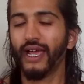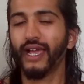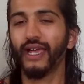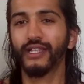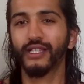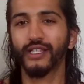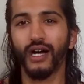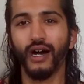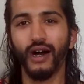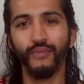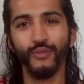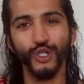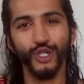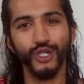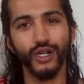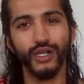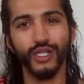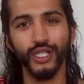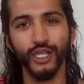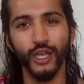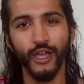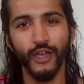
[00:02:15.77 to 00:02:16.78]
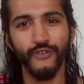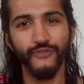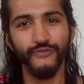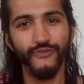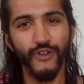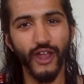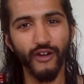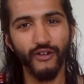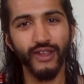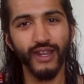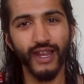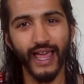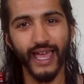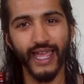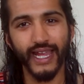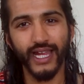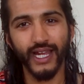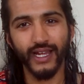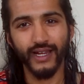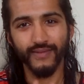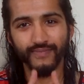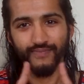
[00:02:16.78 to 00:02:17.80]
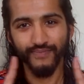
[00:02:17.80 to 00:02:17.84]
It almost looks very like